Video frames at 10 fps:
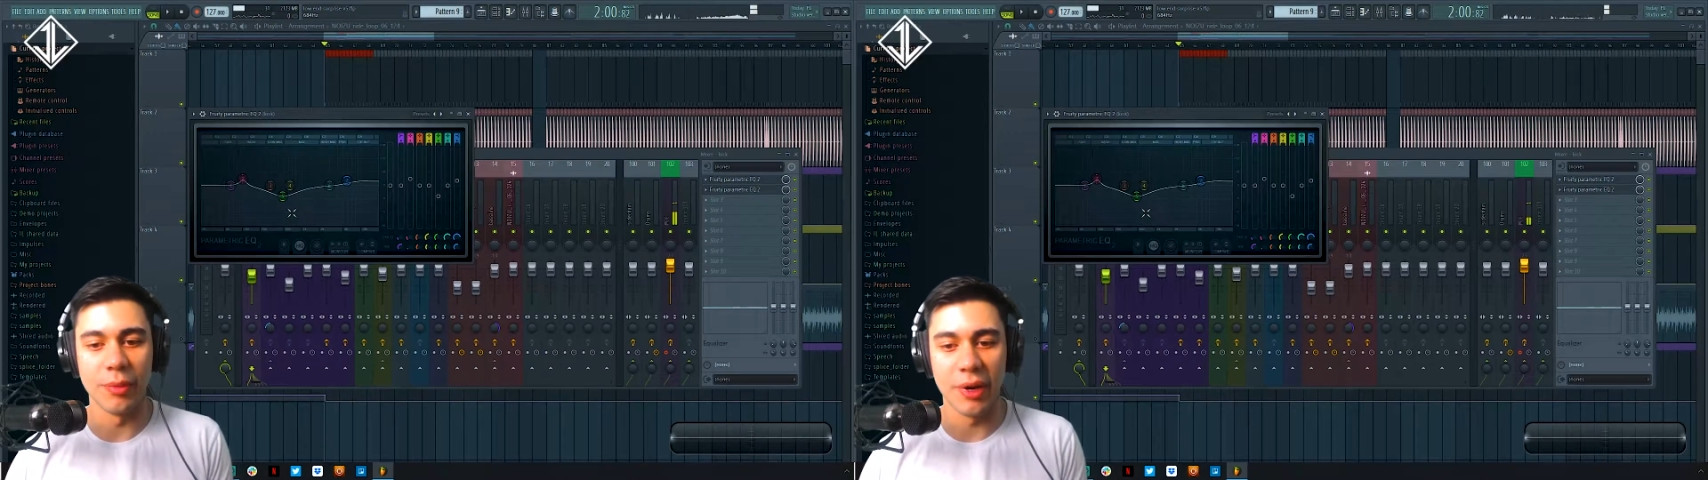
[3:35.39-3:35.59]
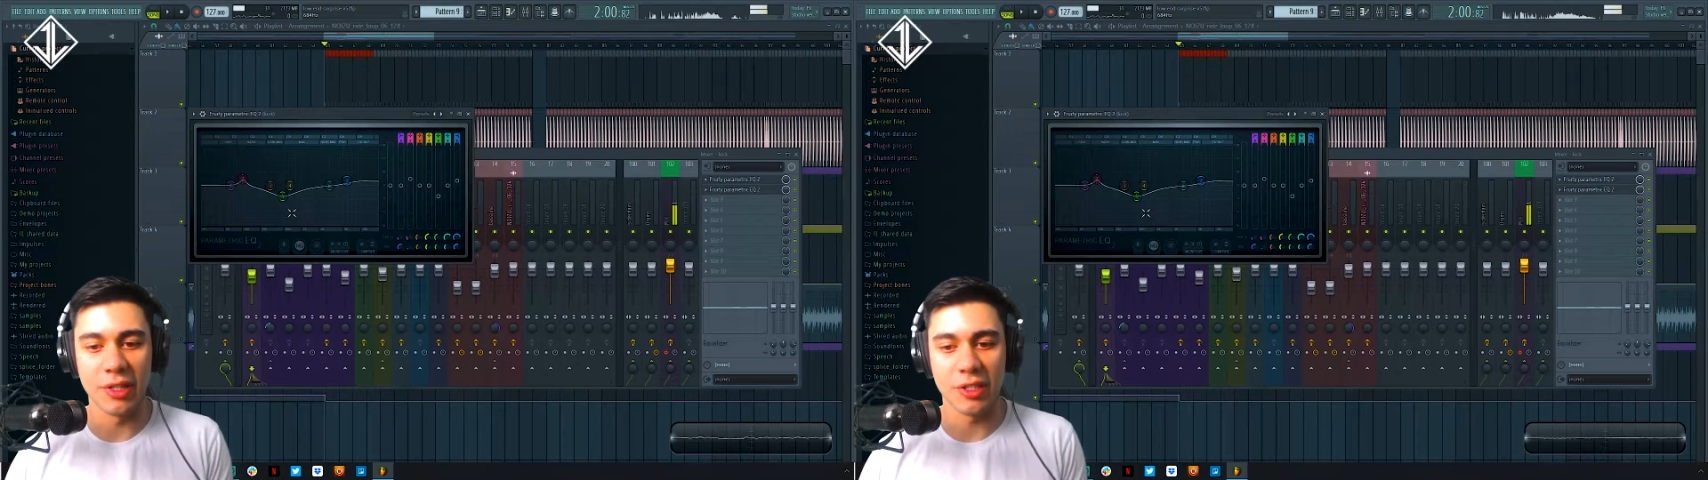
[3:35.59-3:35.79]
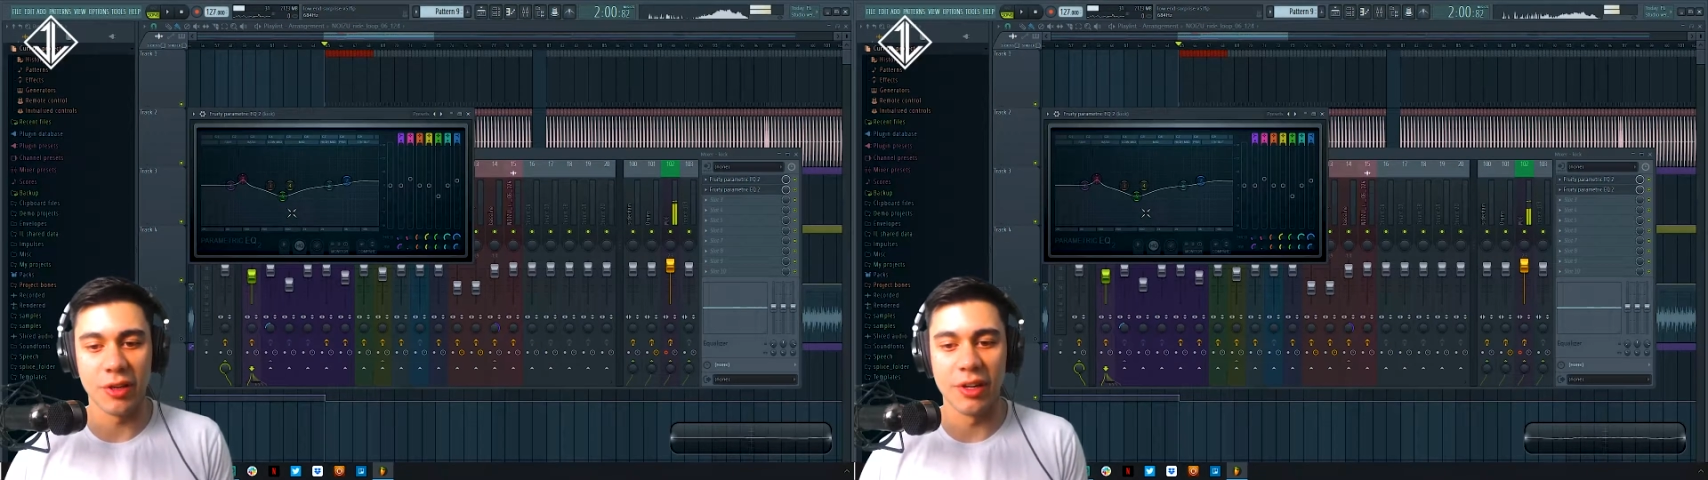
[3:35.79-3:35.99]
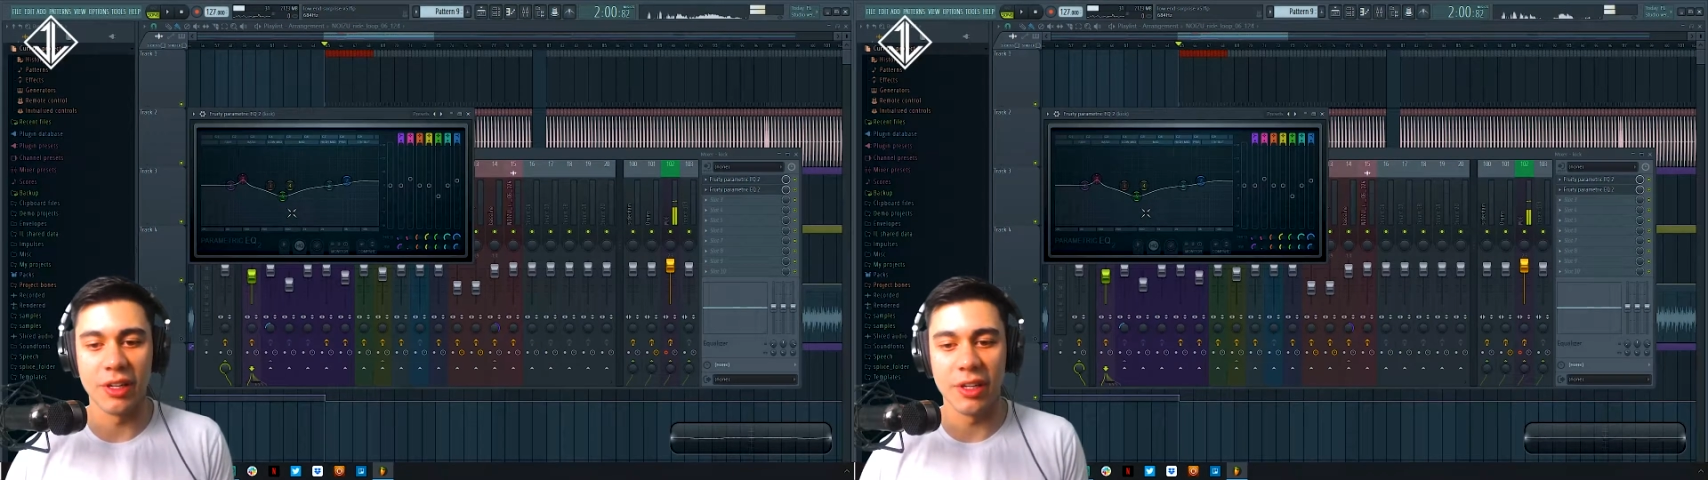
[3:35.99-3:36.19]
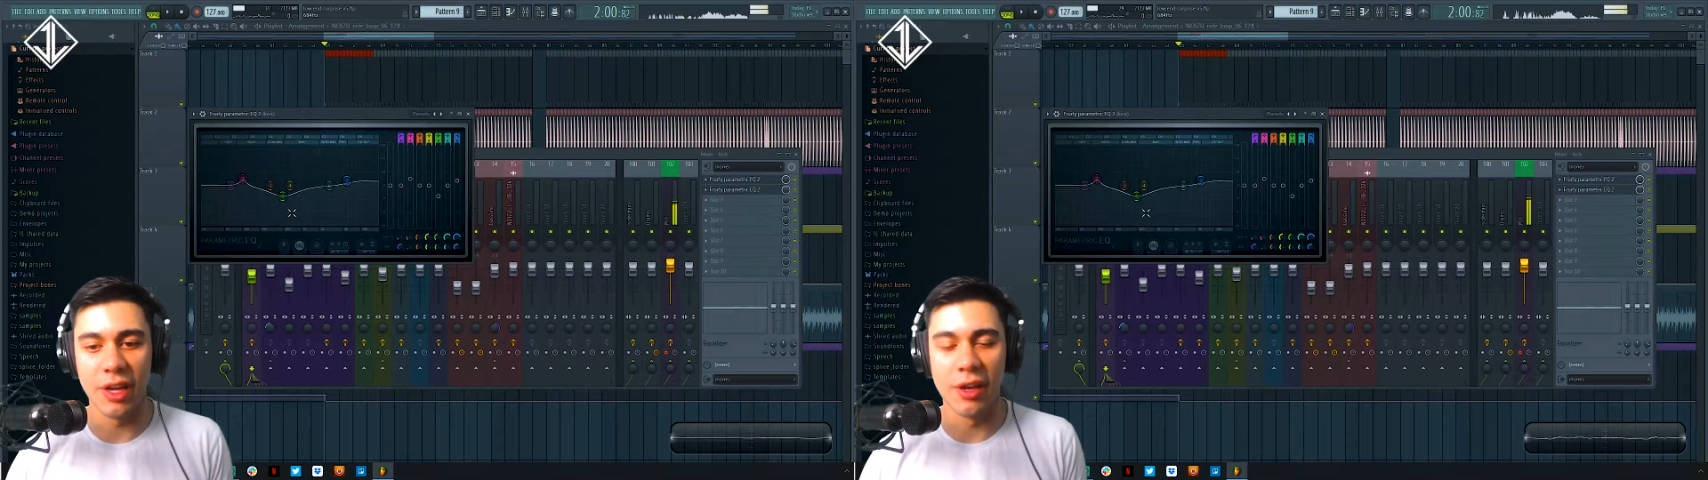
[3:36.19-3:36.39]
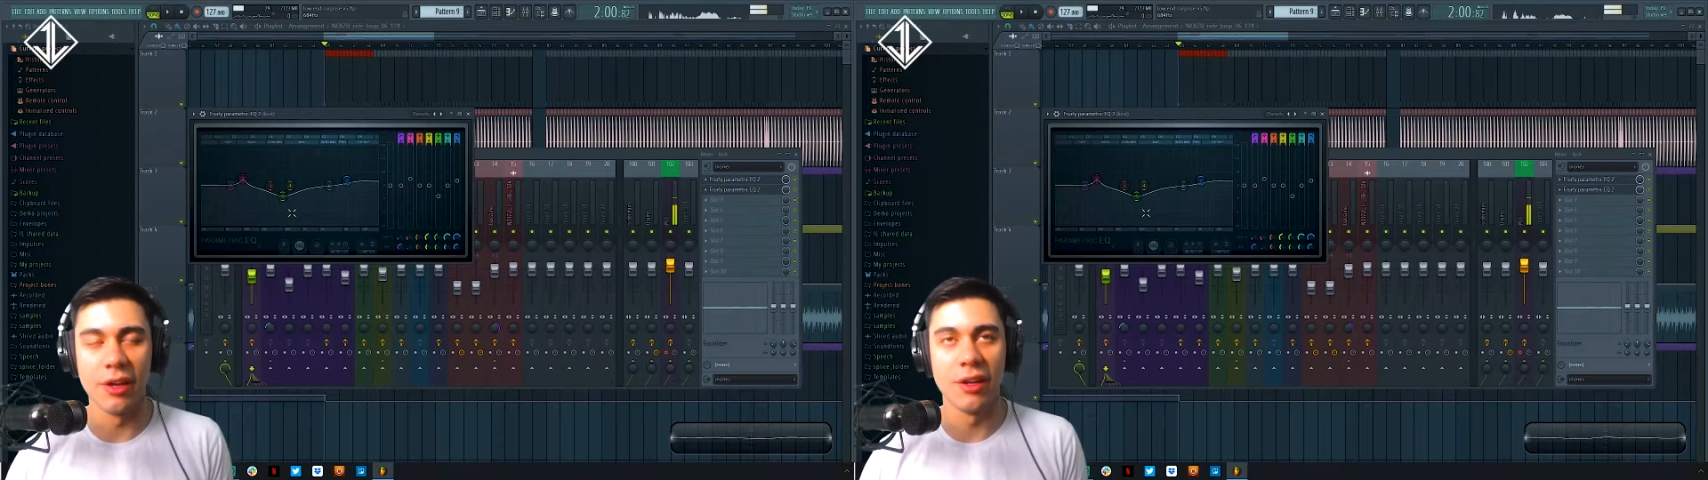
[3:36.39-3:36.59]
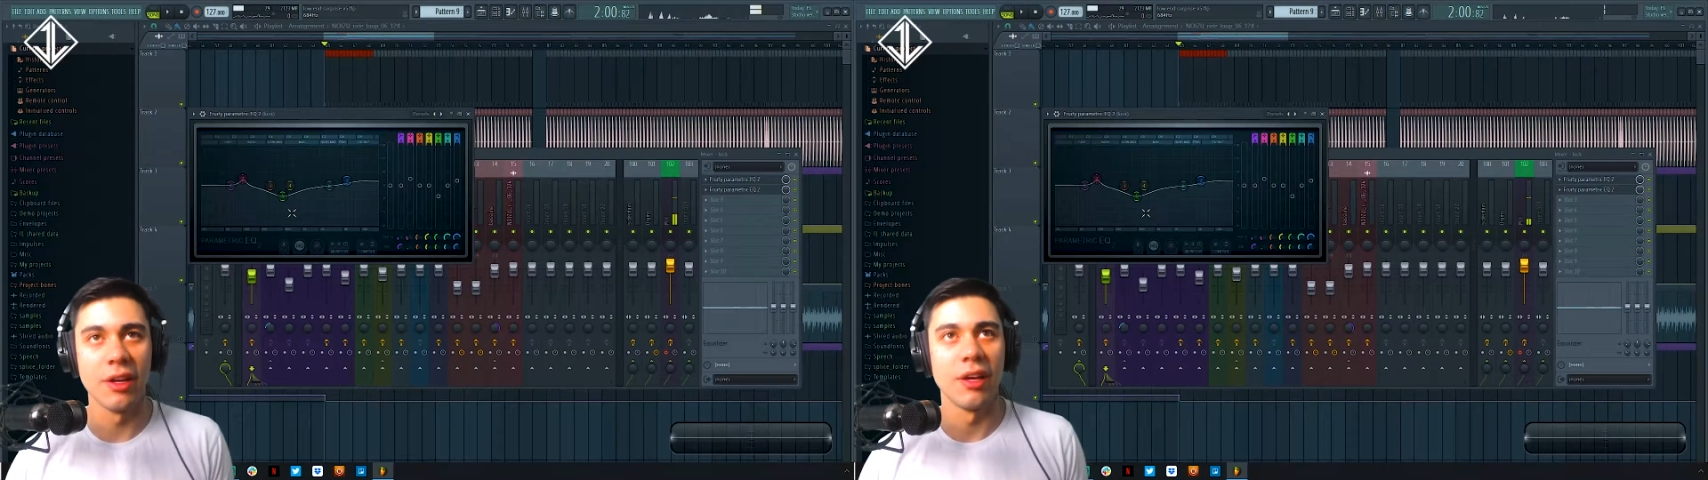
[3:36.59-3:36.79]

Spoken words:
bass line again.